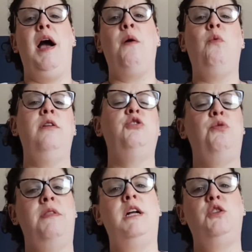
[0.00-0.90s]
I want to
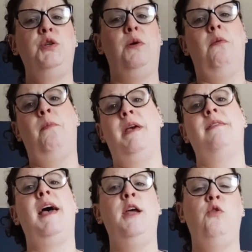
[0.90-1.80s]
show that too,
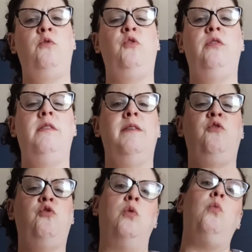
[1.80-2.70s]
because I
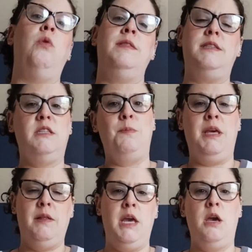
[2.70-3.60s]
don't want this to
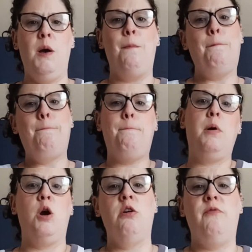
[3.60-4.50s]
be like a
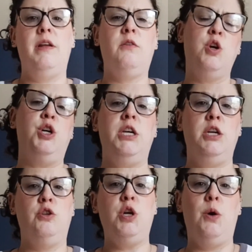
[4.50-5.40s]
perfect
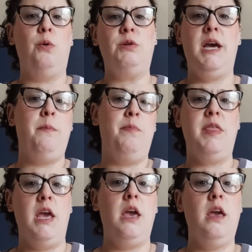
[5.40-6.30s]
cooking show type
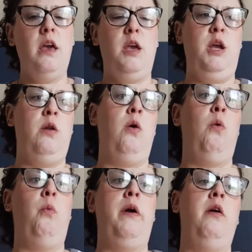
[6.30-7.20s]
thing,
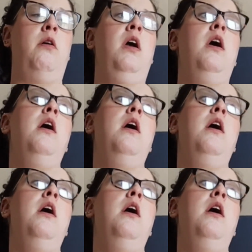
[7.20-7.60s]
where